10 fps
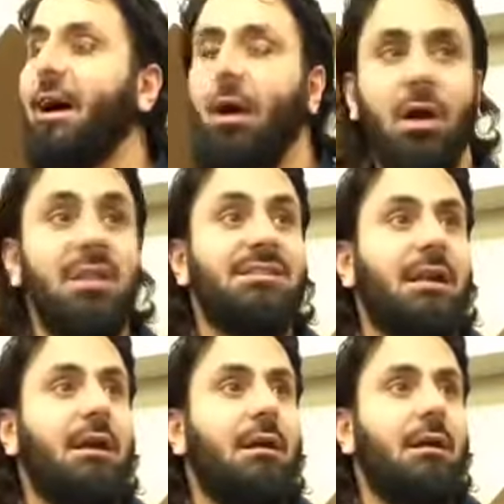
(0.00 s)

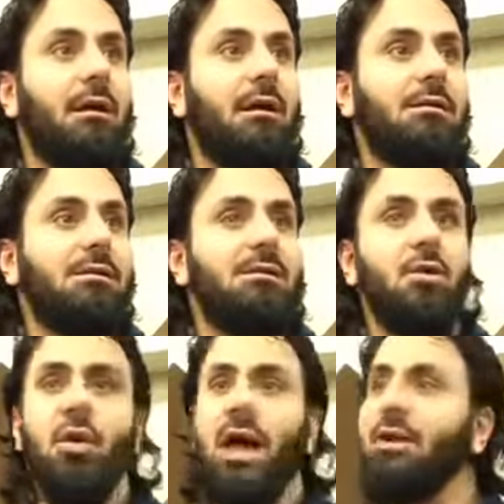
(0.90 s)
Honestly,
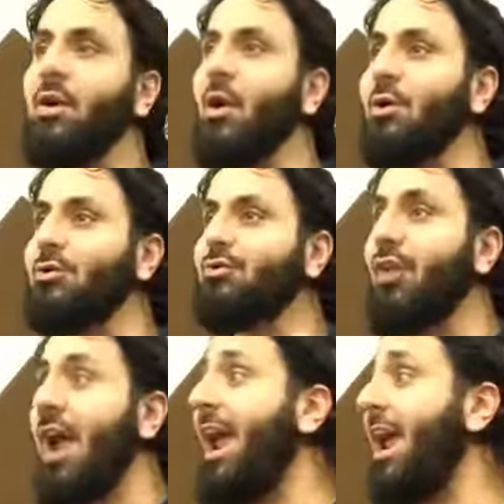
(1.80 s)
you had to go and
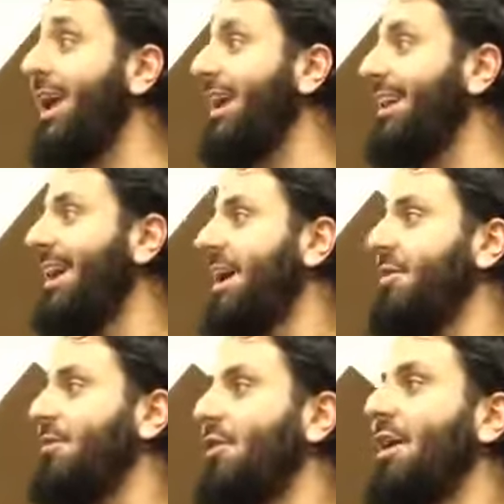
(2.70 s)
train.
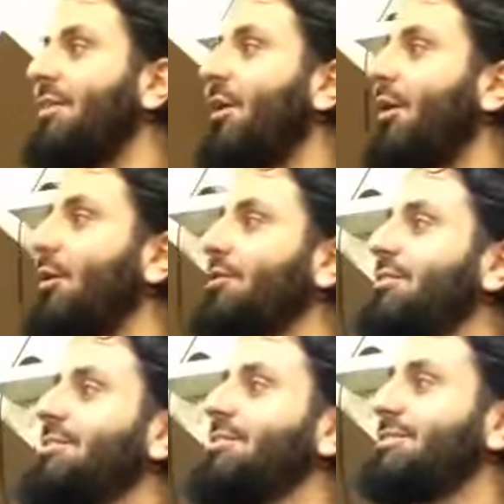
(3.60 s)
If you look at the old
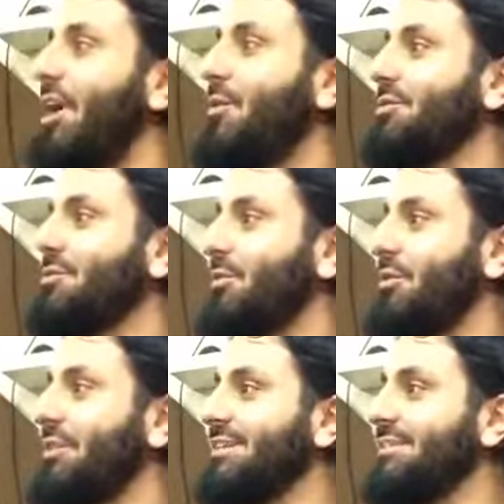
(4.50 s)
Star Wars
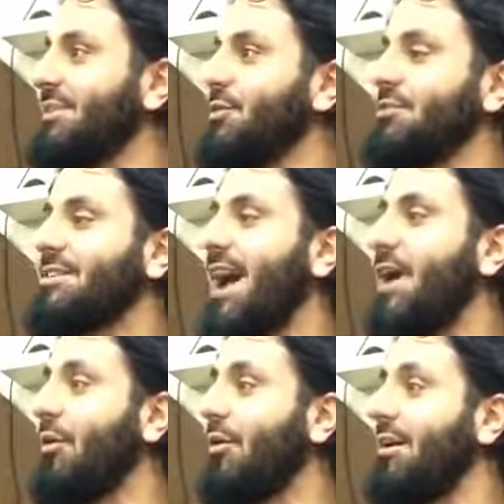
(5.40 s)
movies, Luke
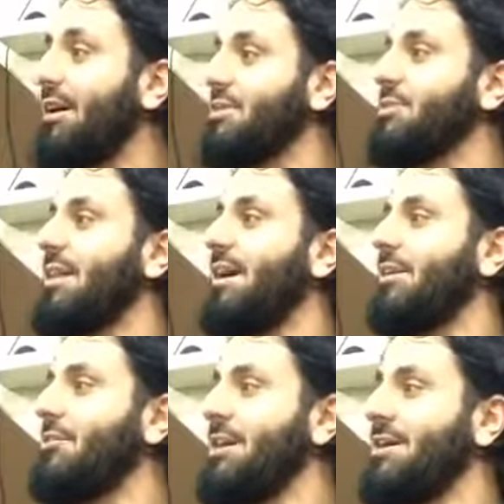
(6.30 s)
Skywalker, he's with that
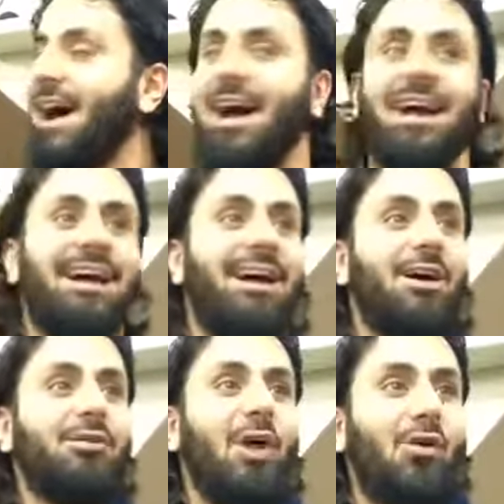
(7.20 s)
green guy,
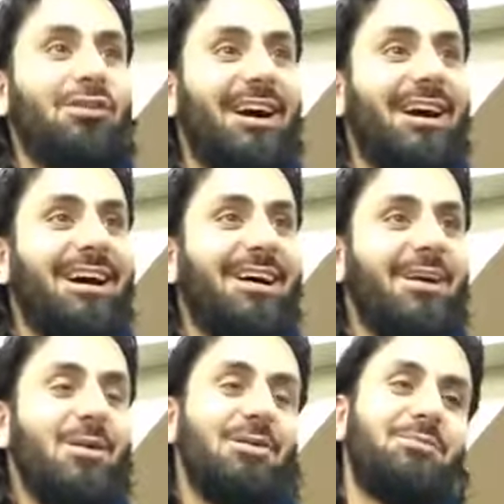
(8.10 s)
Yoda,
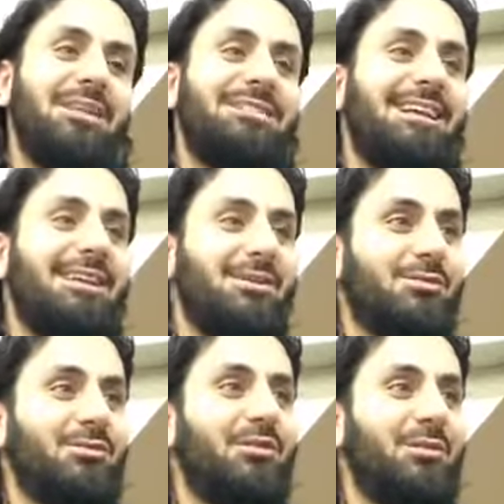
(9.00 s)
who's basically a
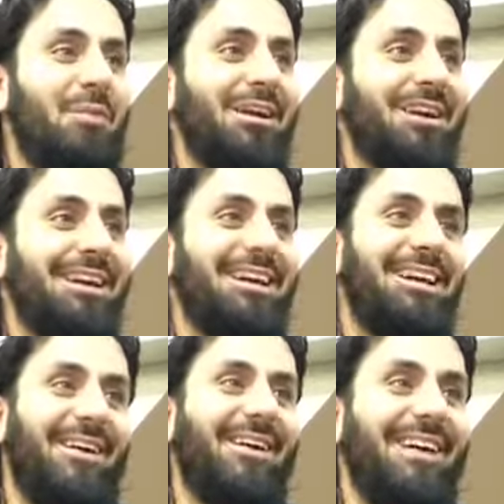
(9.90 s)
Sufi monk, you
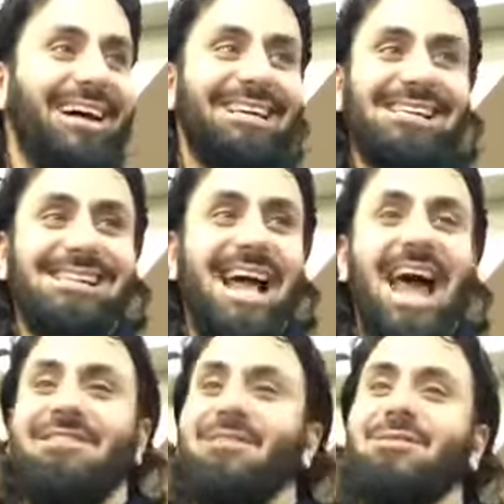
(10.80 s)
know.
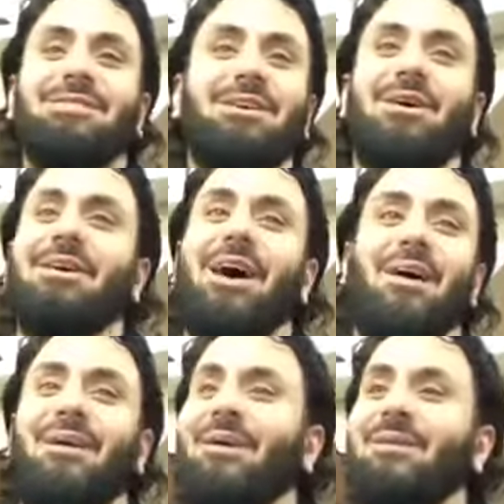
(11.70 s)
Everyone wants a Yoda at
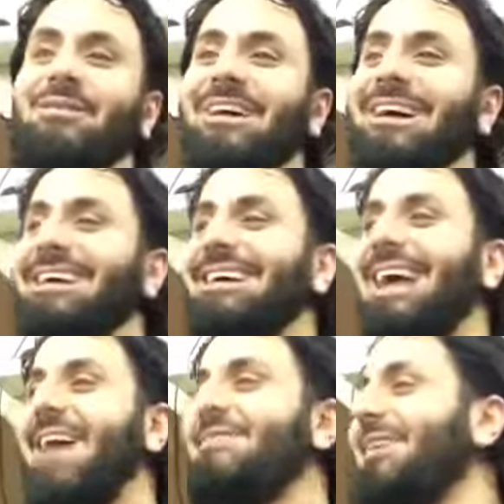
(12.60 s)
home, right?
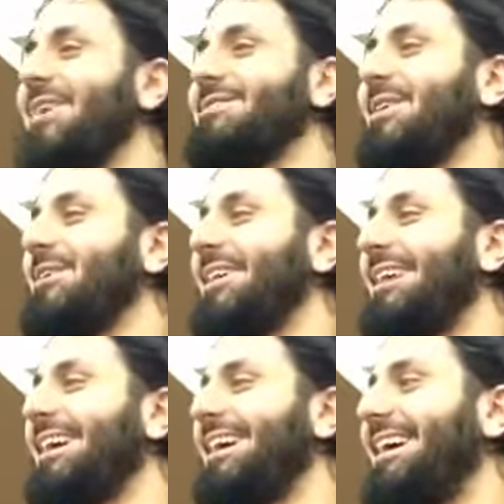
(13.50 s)
Everyone loves Yoda.
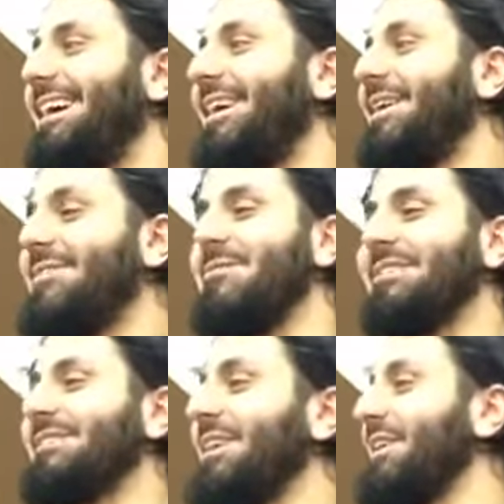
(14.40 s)
You know, even my
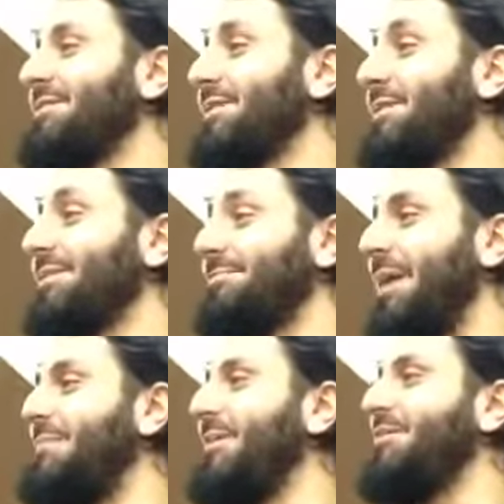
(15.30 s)
son loves Yoda. He's a
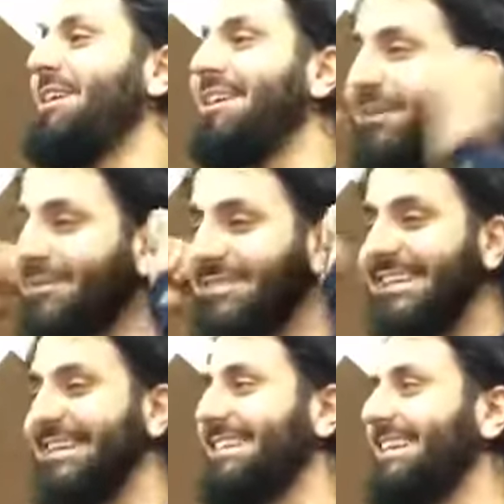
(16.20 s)
paint me green and he wants his
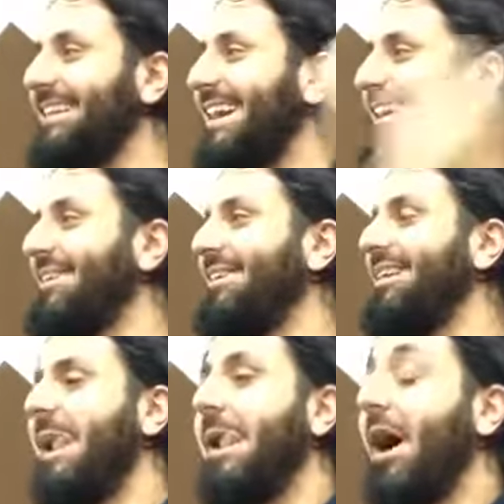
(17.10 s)
ears like that. You
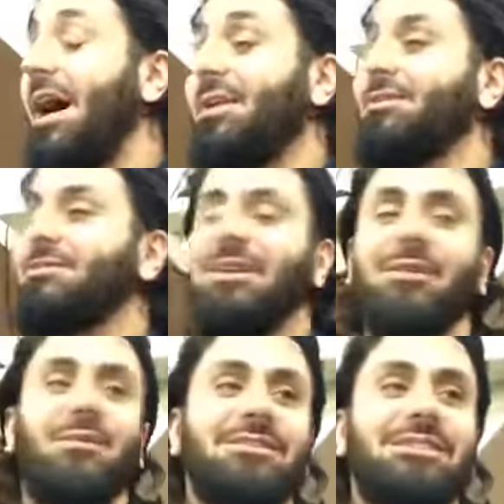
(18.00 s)
know? They
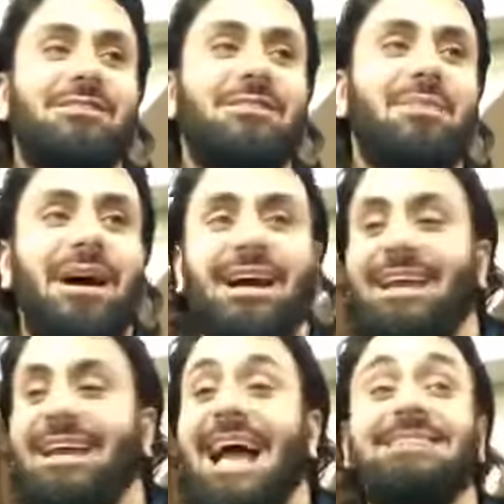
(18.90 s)
don't watch TV, but
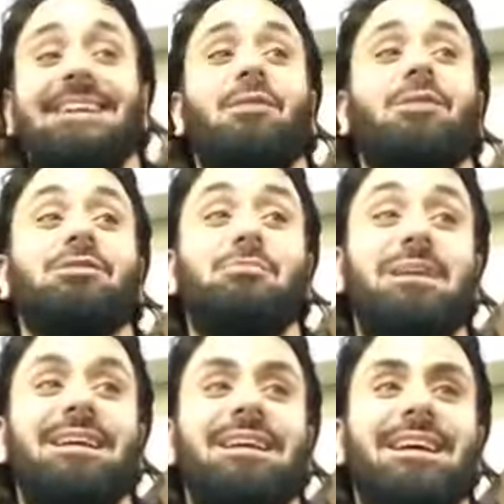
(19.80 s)
he accidentally watched
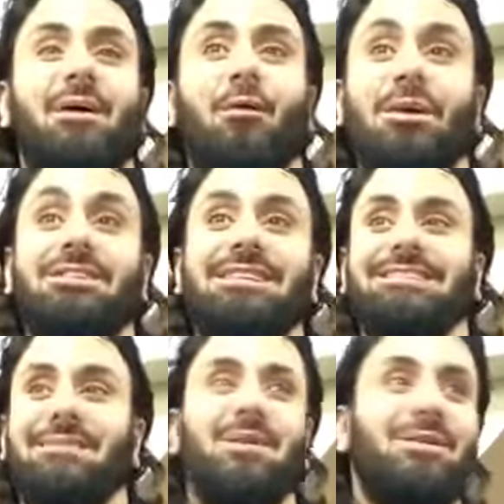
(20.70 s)
me watching
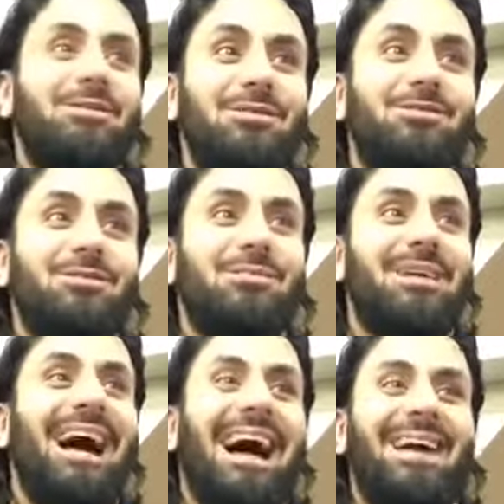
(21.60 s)
something on YouTube.
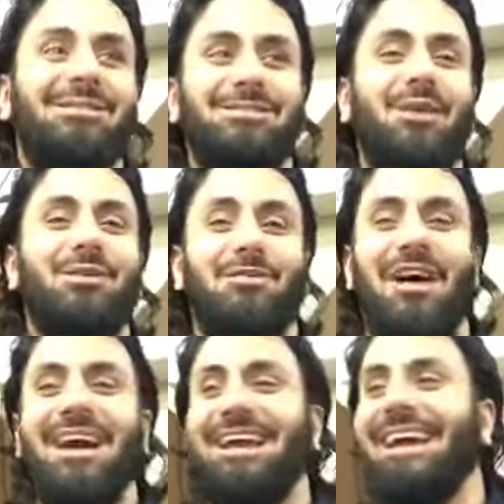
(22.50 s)
It was Yoda
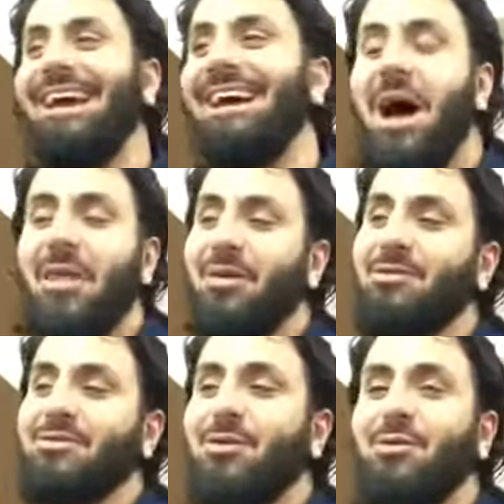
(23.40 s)
fighting, yeah? I thought it
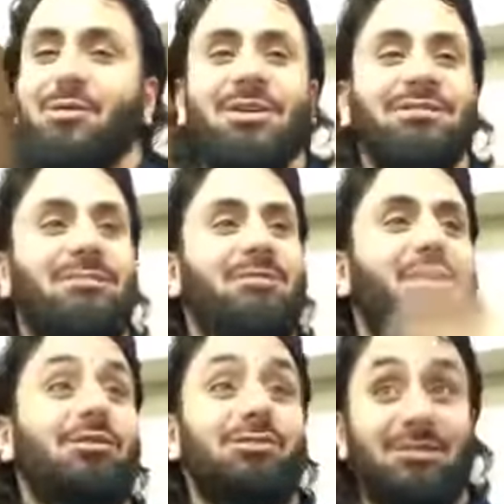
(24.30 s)
was so cool. You know, some of
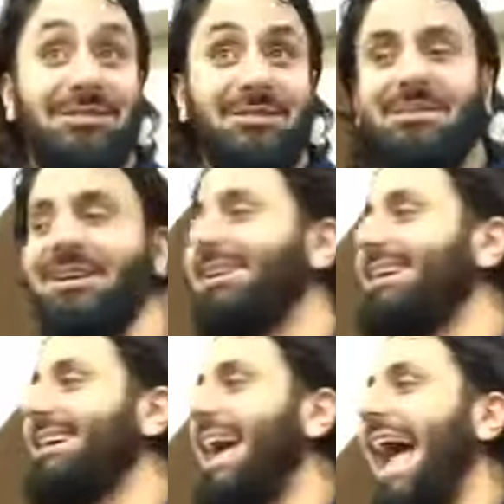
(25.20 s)
Yoda's wisdom, yeah?
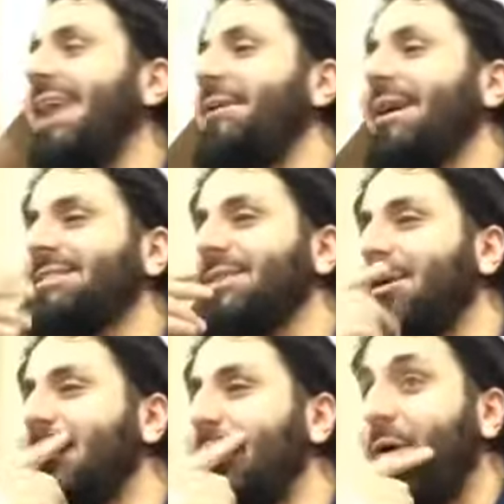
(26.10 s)
Anyway, so
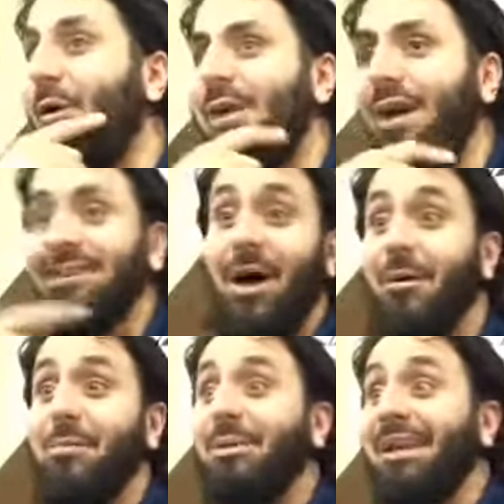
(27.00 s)
he called me and I said, I
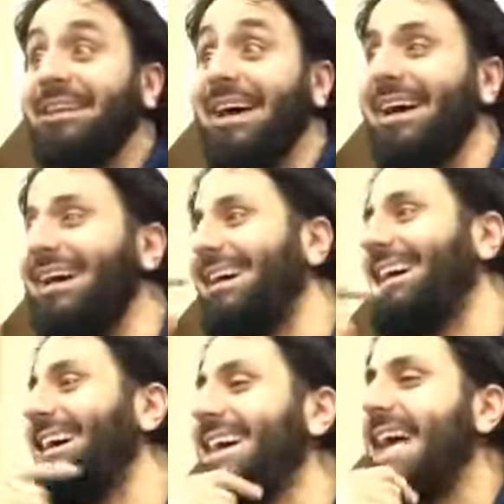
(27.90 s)
want to be like that.